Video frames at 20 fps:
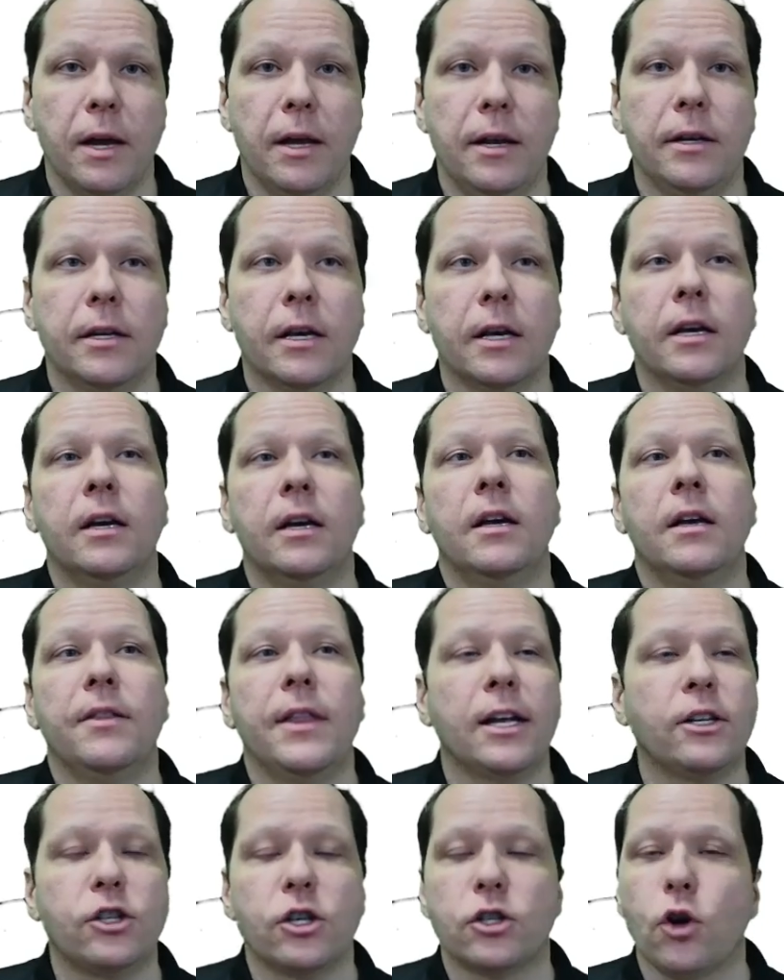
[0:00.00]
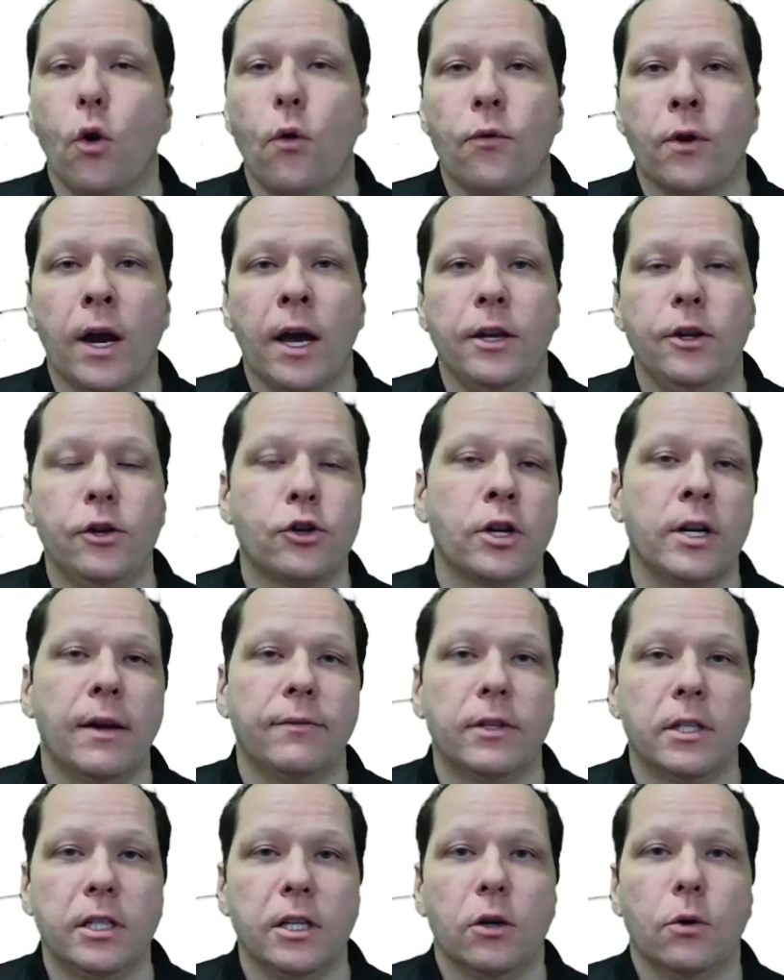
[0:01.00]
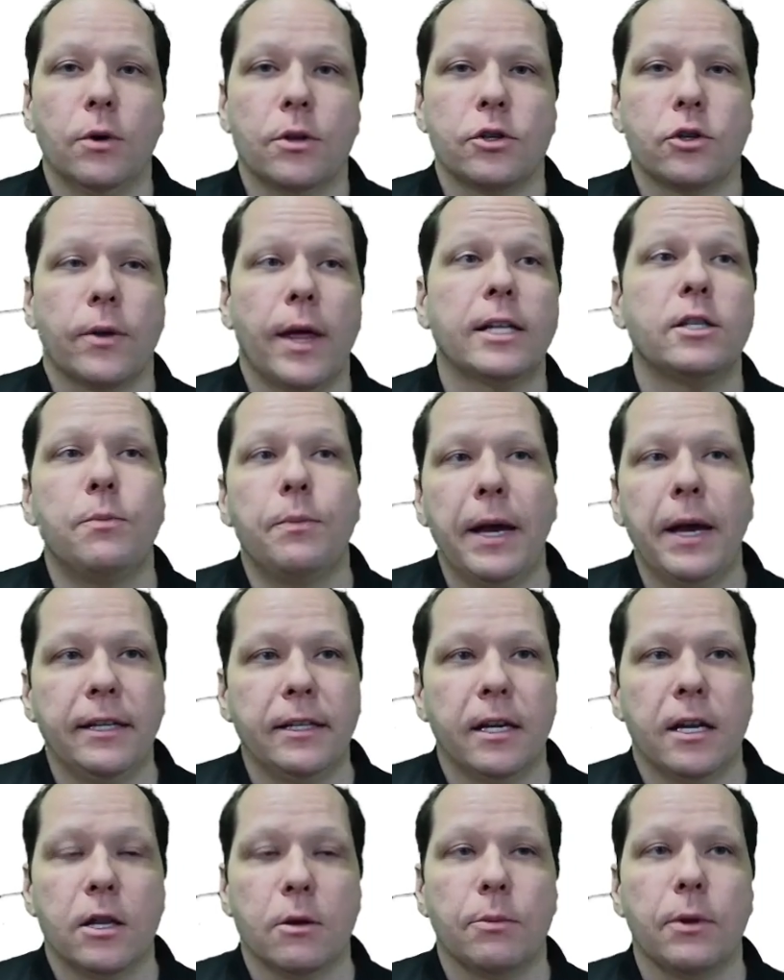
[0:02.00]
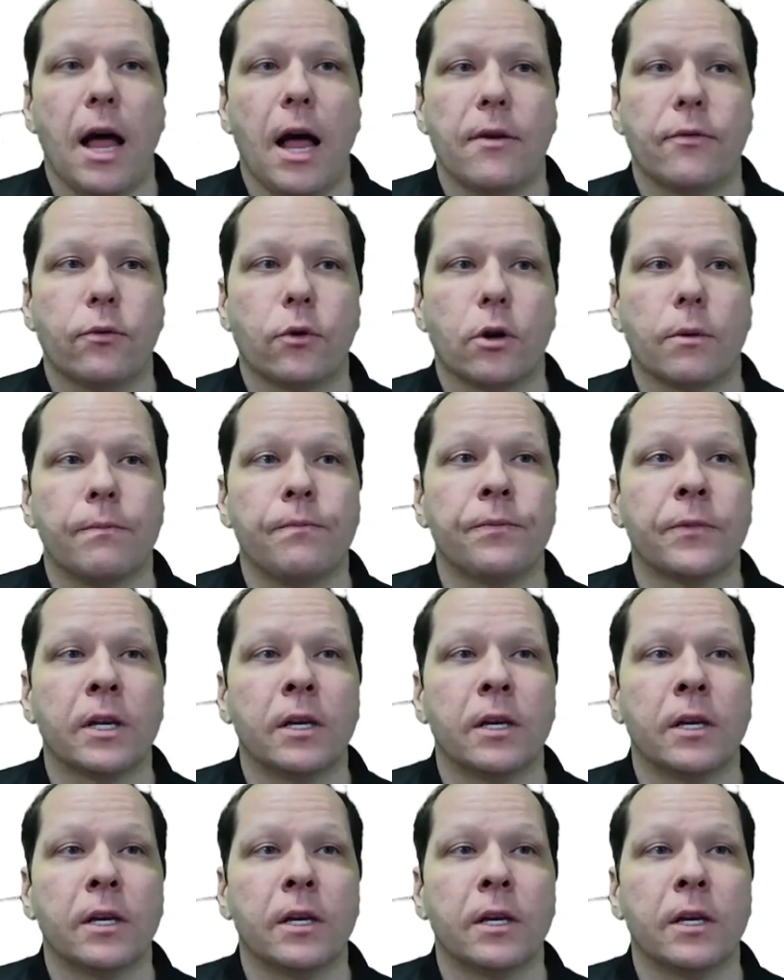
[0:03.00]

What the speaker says: And that's just overhead you shouldn't have to deal with. So that's baked into the platform.